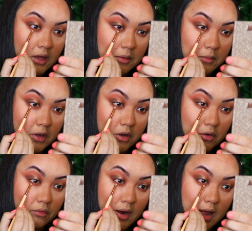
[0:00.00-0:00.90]
And I'm going to
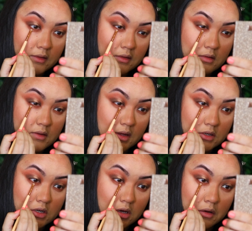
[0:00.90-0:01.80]
go right in the
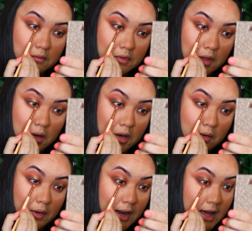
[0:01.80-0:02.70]
center of the
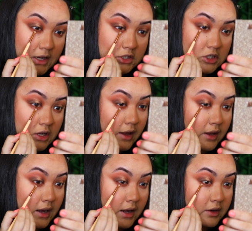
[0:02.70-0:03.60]
lower lash
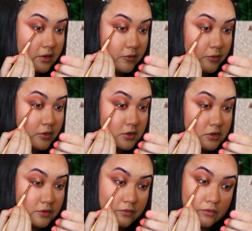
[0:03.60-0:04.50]
and kind of
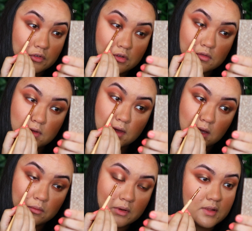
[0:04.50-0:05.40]
diffuse it
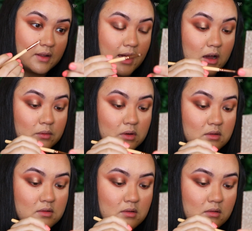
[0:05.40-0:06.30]
inwards and
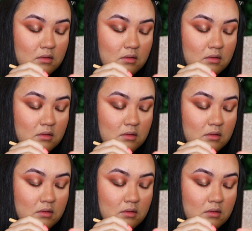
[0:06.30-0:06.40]
outwards.